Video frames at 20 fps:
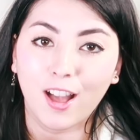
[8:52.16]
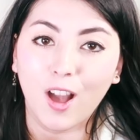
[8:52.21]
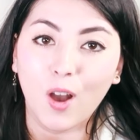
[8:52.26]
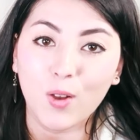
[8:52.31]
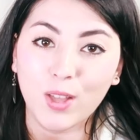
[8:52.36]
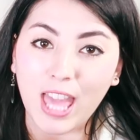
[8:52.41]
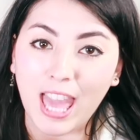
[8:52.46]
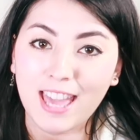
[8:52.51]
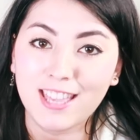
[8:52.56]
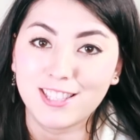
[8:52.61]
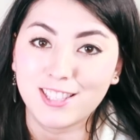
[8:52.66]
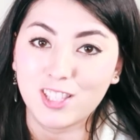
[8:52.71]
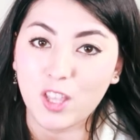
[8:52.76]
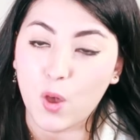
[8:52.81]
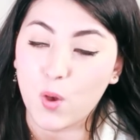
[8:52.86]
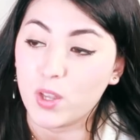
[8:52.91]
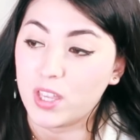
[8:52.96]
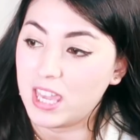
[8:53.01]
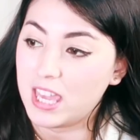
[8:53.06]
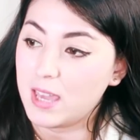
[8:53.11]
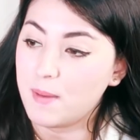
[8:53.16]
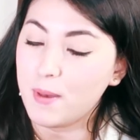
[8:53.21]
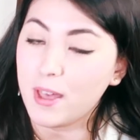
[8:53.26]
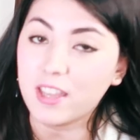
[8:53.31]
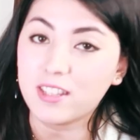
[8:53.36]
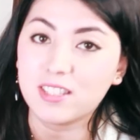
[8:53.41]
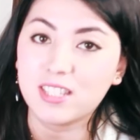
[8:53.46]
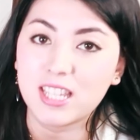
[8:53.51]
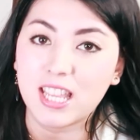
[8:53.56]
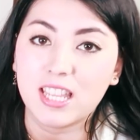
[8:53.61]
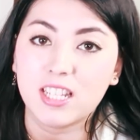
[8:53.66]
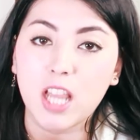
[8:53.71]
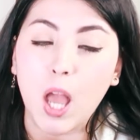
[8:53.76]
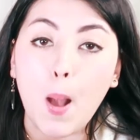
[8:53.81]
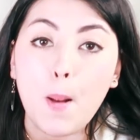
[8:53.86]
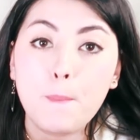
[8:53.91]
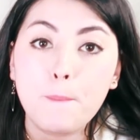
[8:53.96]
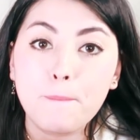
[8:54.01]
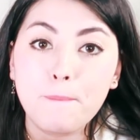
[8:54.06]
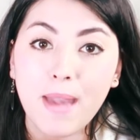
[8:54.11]
Okay, so Kiba did
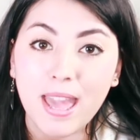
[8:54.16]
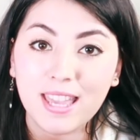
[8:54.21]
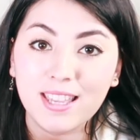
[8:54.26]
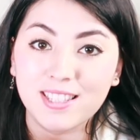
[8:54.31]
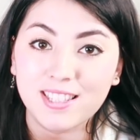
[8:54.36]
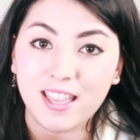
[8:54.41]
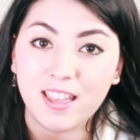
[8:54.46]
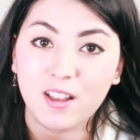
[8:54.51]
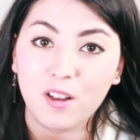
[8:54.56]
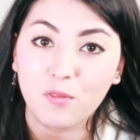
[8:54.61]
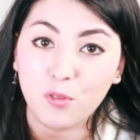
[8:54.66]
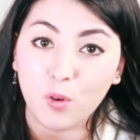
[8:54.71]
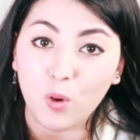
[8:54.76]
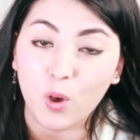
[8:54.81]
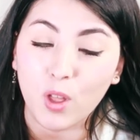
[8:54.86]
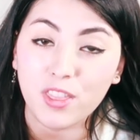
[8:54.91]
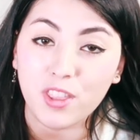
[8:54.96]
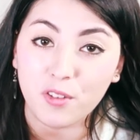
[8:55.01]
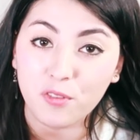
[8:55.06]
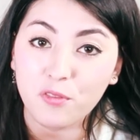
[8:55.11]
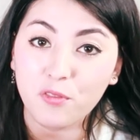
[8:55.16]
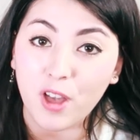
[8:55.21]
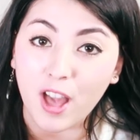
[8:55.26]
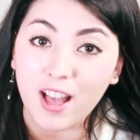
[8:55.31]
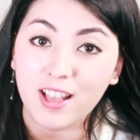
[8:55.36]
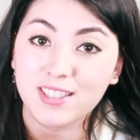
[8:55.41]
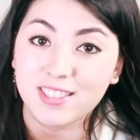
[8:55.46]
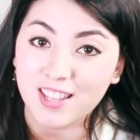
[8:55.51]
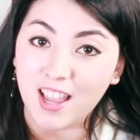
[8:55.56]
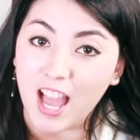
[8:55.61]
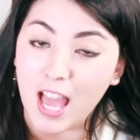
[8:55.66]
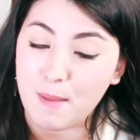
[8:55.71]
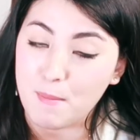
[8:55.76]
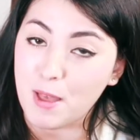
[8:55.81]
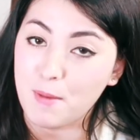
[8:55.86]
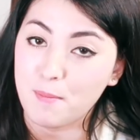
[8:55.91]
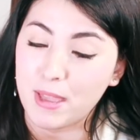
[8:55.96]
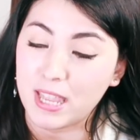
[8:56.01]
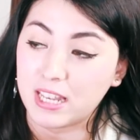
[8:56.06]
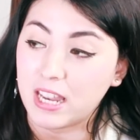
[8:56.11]
amazing for the first time.
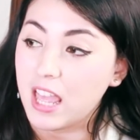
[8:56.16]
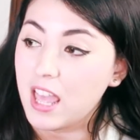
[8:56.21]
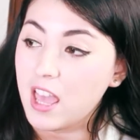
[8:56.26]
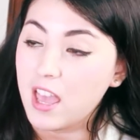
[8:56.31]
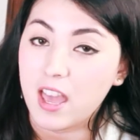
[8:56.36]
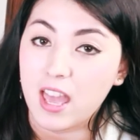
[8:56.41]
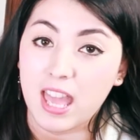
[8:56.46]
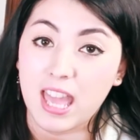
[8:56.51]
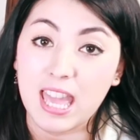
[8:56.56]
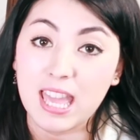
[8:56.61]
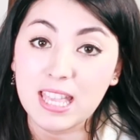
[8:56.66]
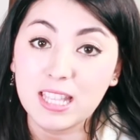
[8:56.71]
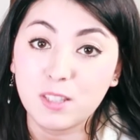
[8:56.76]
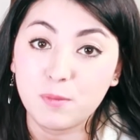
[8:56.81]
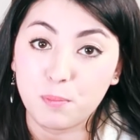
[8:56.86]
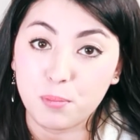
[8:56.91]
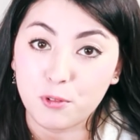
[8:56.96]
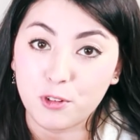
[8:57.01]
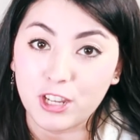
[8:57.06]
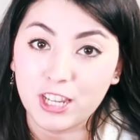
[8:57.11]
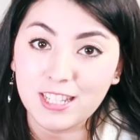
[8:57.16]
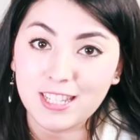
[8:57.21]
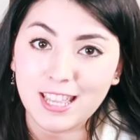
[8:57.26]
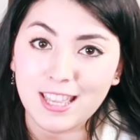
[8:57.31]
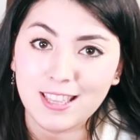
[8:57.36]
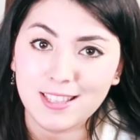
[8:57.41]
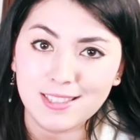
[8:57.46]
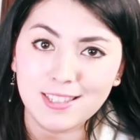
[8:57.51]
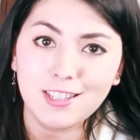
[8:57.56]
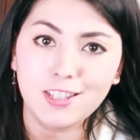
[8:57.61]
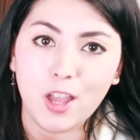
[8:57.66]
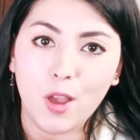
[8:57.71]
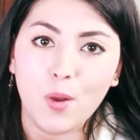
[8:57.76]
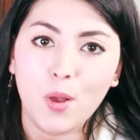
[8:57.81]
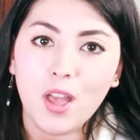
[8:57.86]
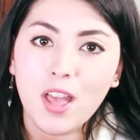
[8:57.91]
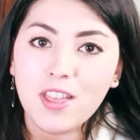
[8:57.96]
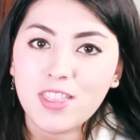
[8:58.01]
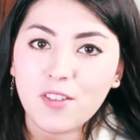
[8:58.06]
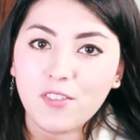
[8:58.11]
I mean, his breed is, you
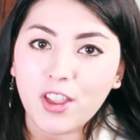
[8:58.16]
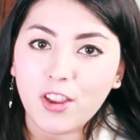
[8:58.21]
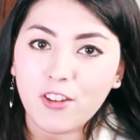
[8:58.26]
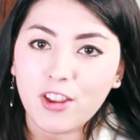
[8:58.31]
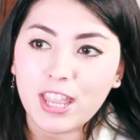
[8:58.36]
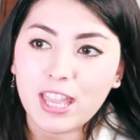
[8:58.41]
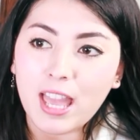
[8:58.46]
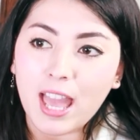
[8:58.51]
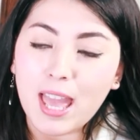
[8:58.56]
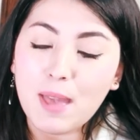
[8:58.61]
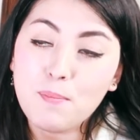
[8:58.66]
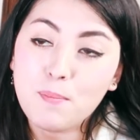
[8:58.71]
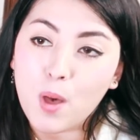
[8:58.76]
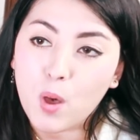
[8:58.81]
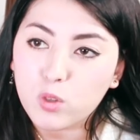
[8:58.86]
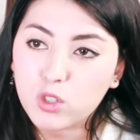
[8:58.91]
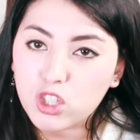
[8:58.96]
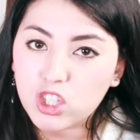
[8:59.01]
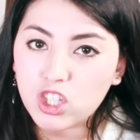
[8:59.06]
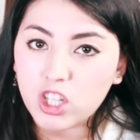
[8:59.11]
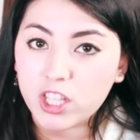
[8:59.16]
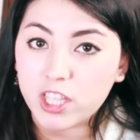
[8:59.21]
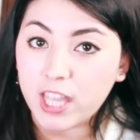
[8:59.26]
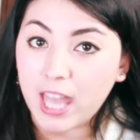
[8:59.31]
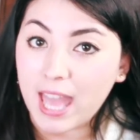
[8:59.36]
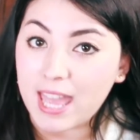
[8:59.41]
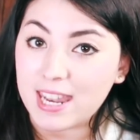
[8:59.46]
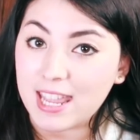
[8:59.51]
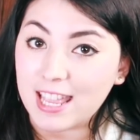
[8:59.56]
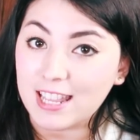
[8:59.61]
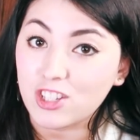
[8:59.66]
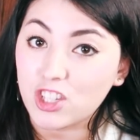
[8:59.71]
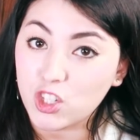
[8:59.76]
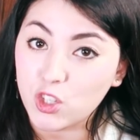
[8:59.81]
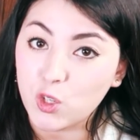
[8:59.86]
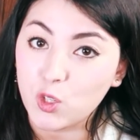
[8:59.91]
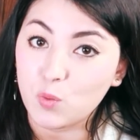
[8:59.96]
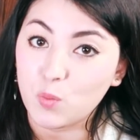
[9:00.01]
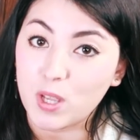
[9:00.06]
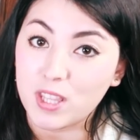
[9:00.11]
know, they're very emotional and in
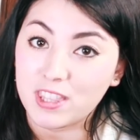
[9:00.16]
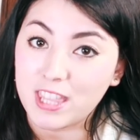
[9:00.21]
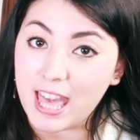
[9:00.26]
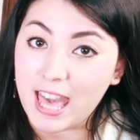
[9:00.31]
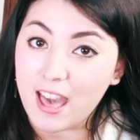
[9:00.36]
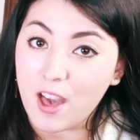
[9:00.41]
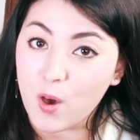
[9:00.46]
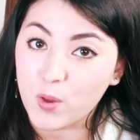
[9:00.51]
tune with their